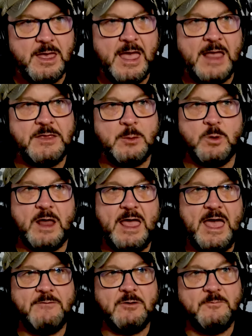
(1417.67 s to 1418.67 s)
And then when I
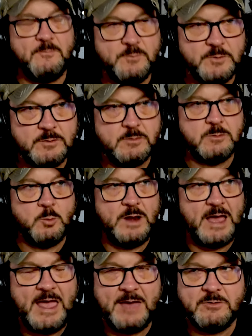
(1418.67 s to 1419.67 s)
have
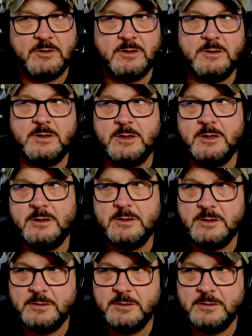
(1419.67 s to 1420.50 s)
a